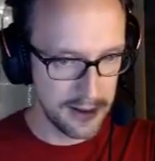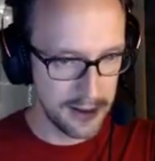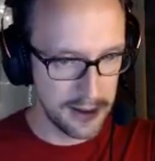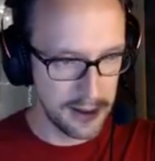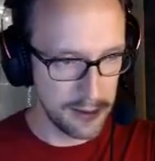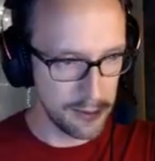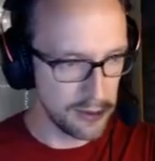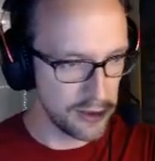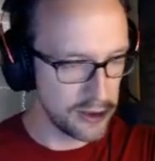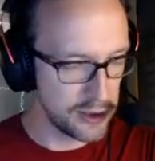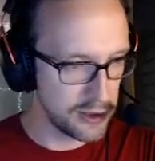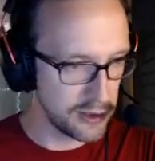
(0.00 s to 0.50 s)

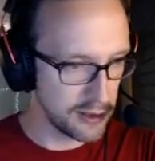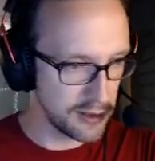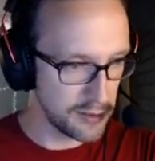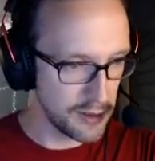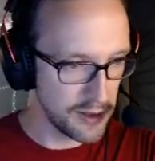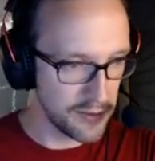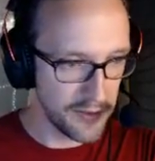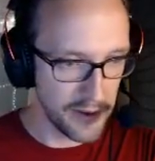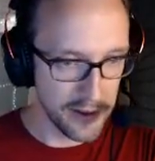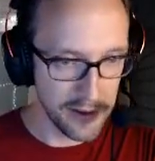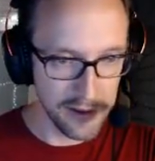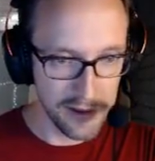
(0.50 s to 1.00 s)
He was sure to
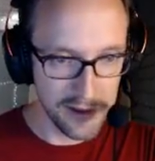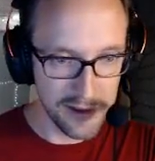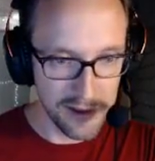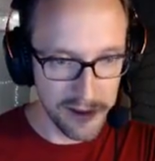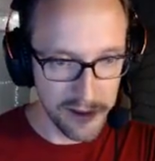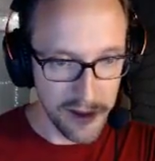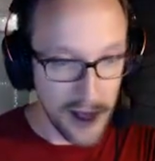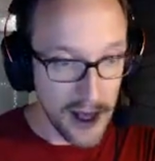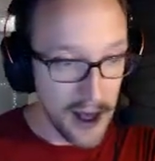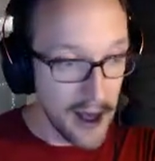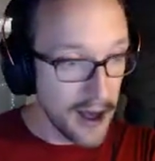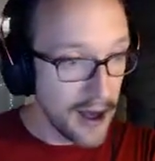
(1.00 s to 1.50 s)
be fired
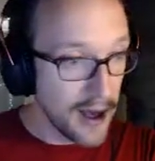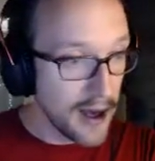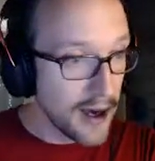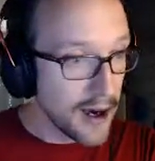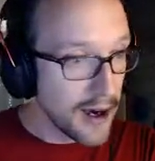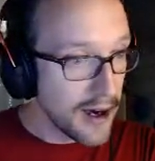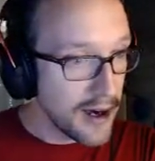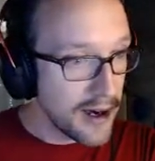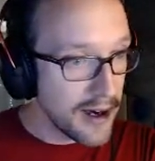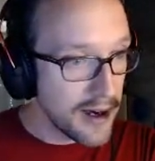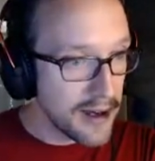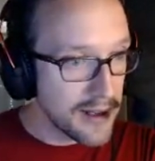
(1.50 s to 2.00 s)
soon.
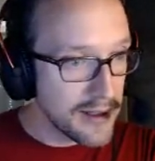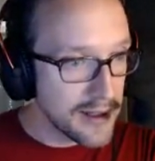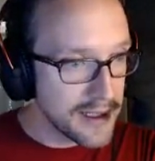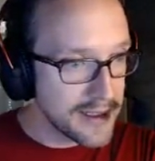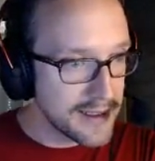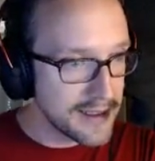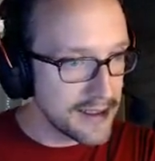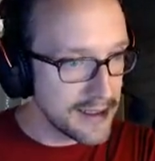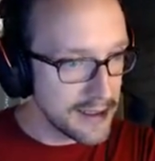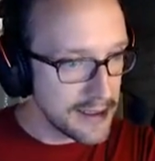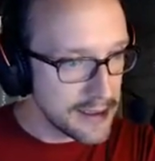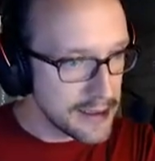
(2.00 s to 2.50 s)

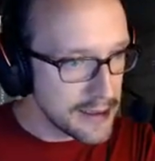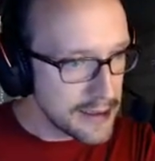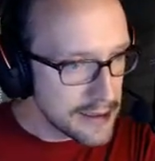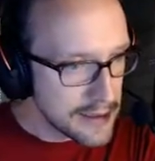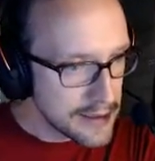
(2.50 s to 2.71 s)
Let's see.